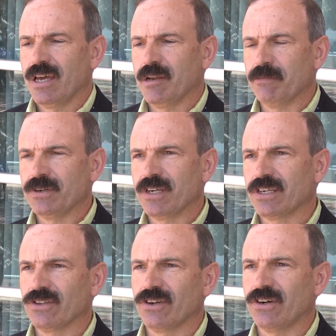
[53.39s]
And in
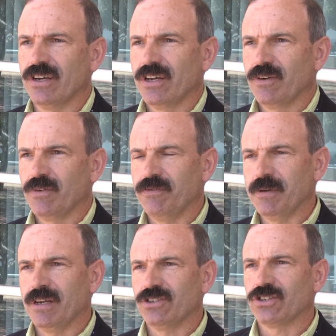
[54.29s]
particular, we've
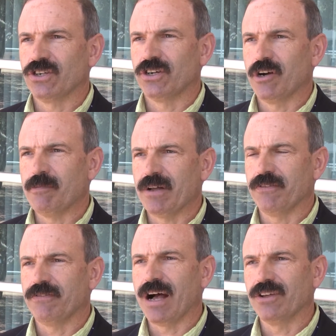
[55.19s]
been unsure about
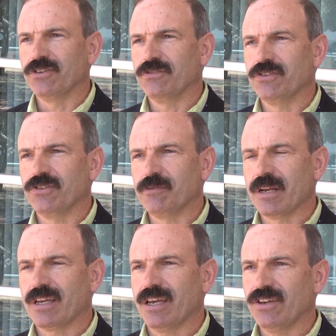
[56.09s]
the value of using
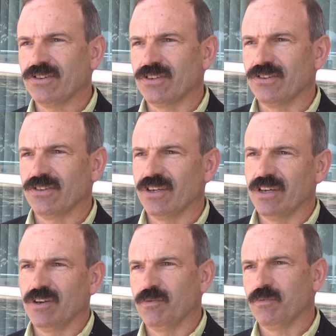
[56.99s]
medications
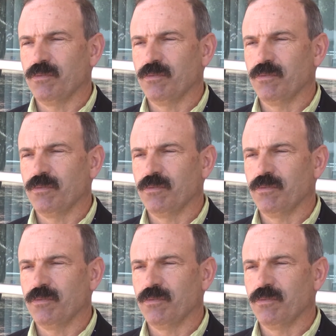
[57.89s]
in